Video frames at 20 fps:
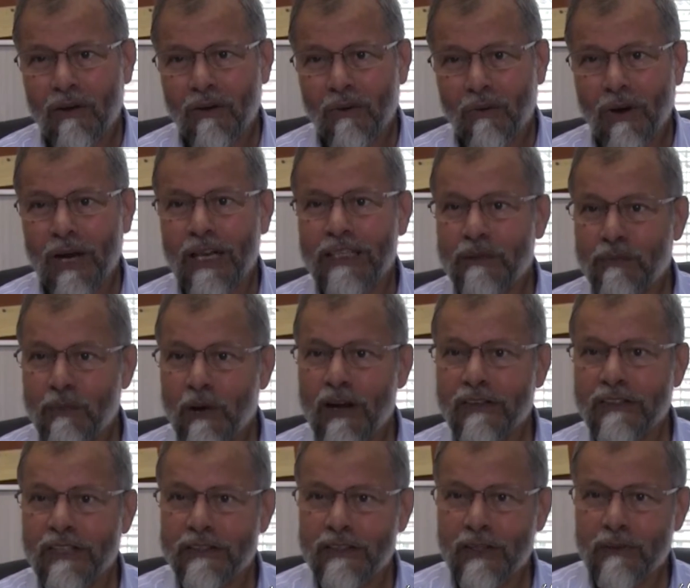While the
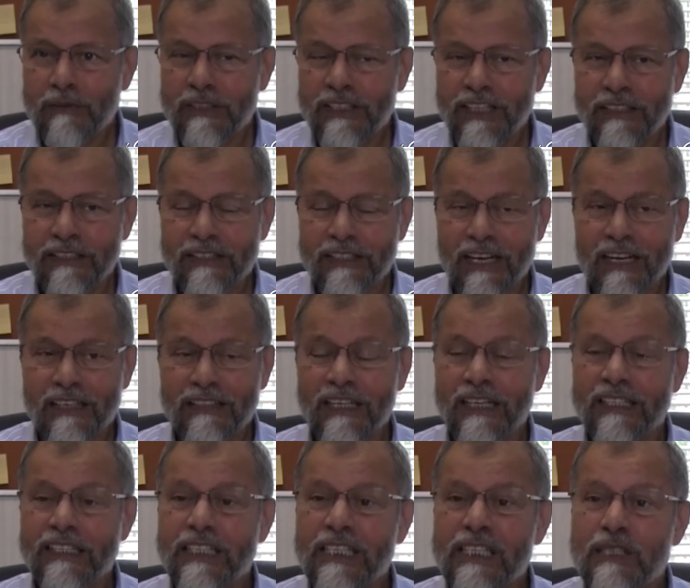Prophet is saying
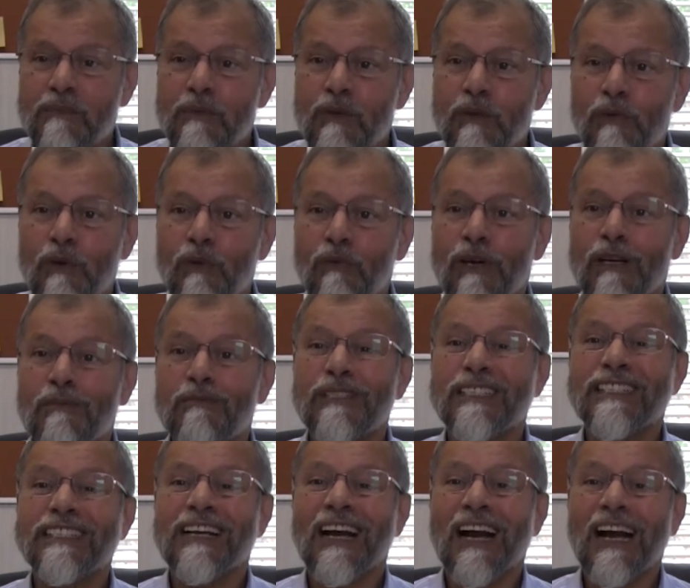that these people were
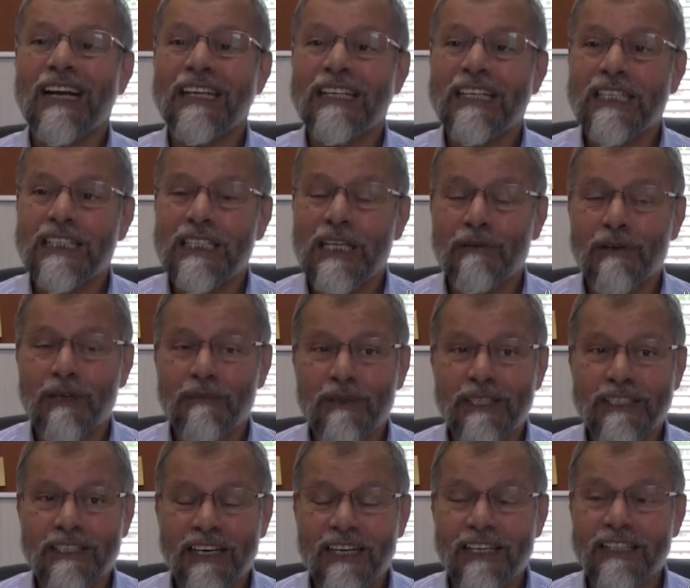misguided, they were
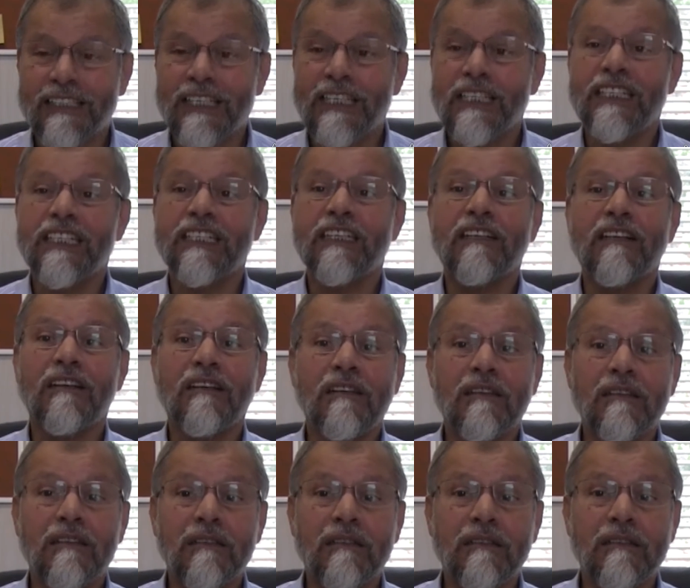misled, they did
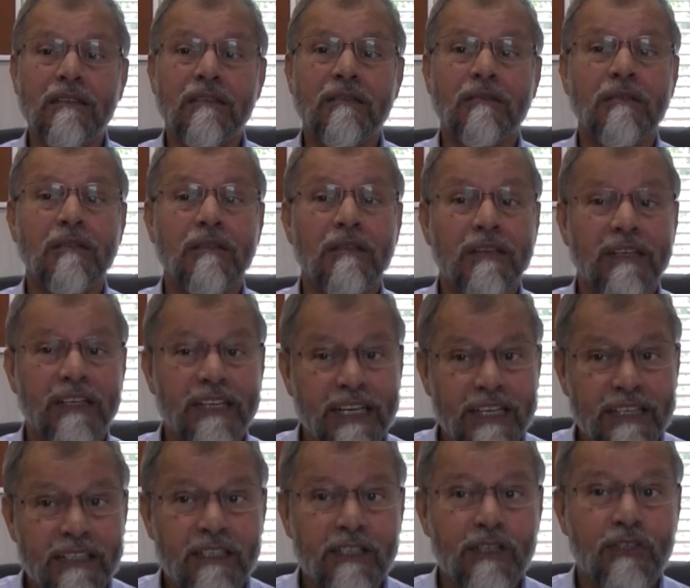not
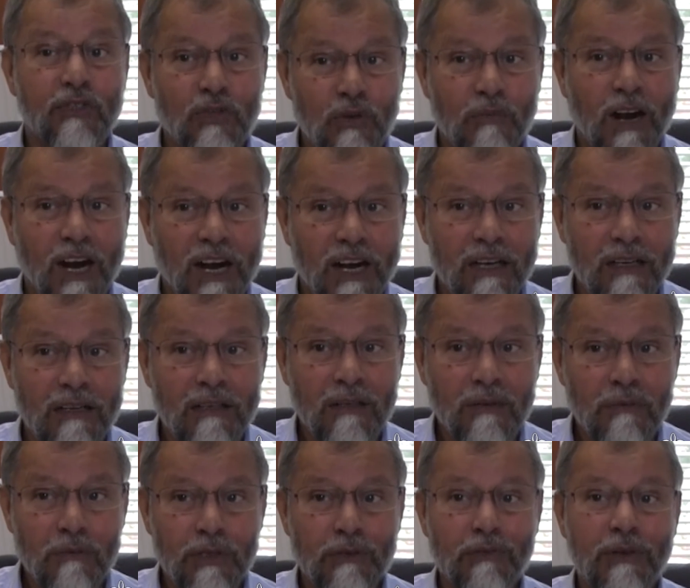get Juma,
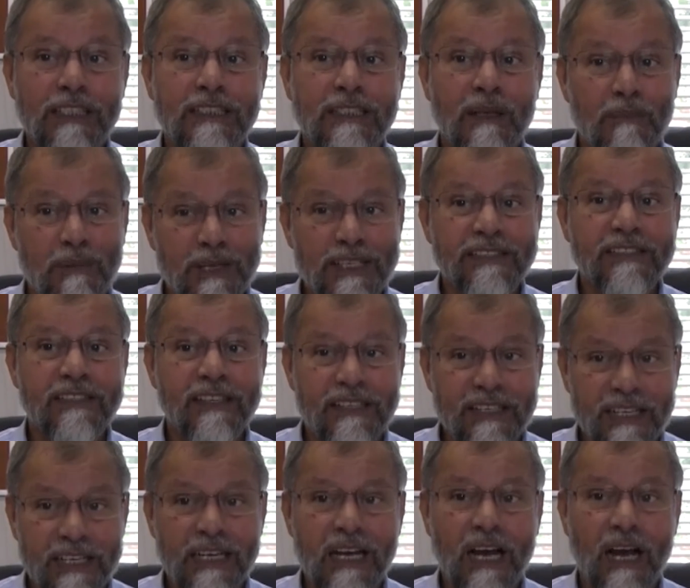which was the best
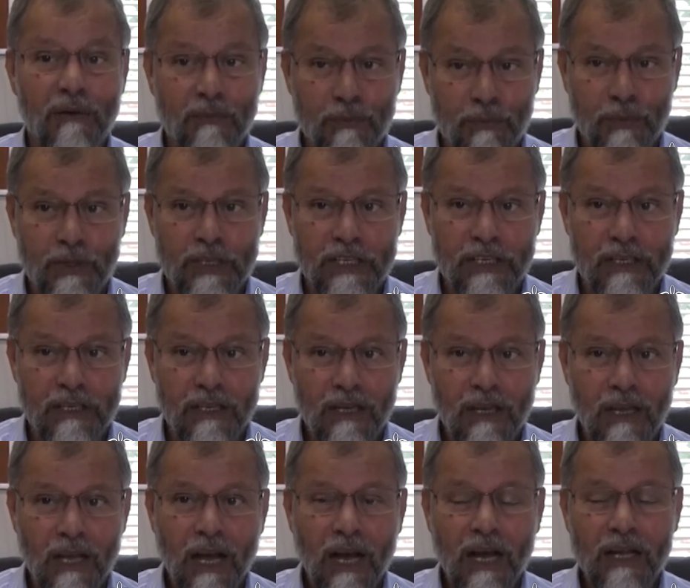day of week,
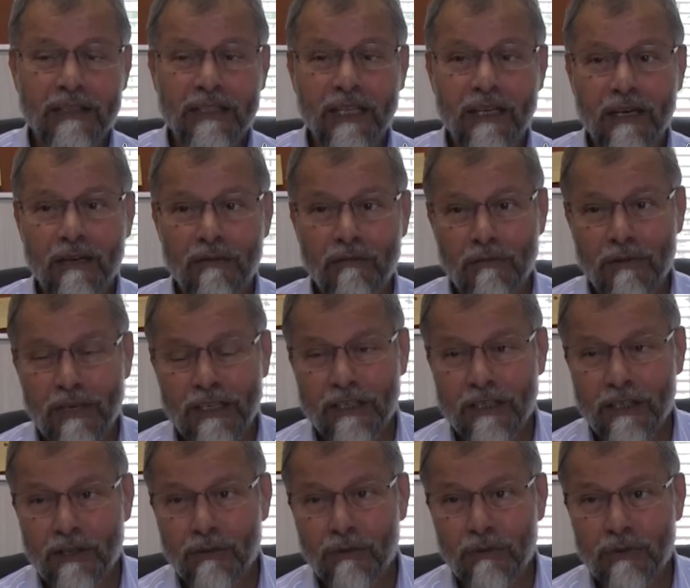and they
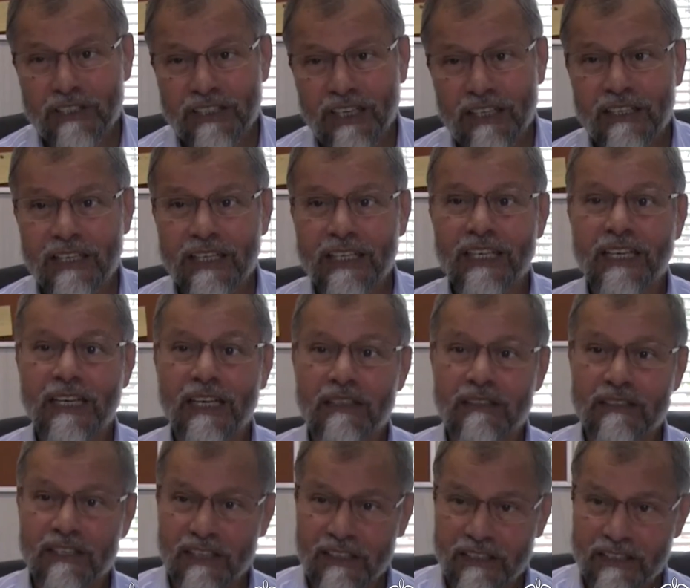went to Sunday
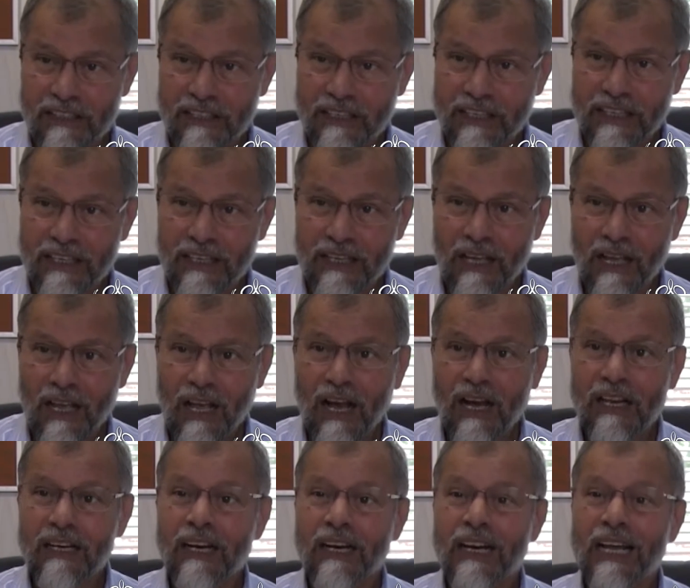and Saturday,
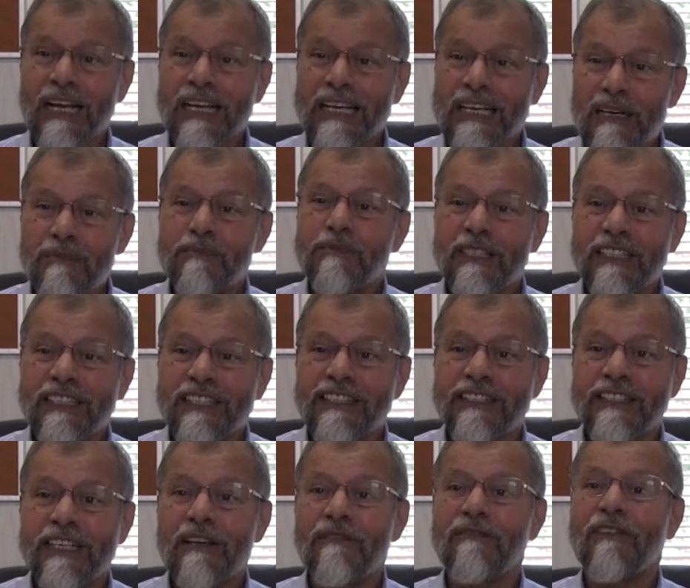and Allah kept
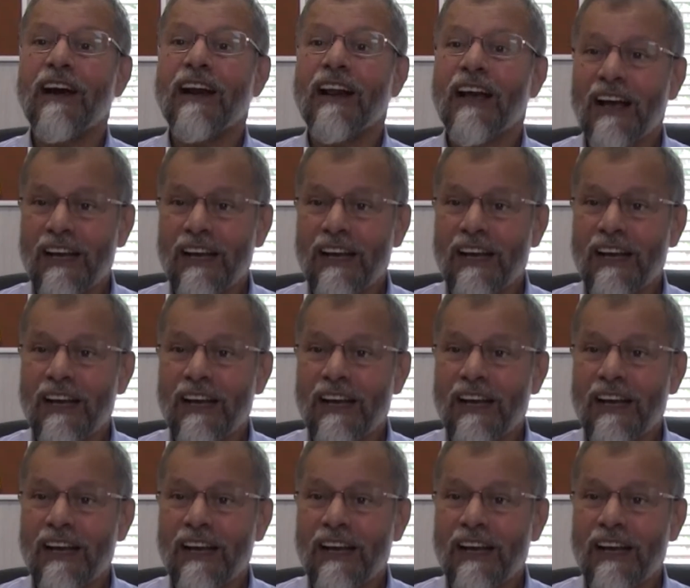this day for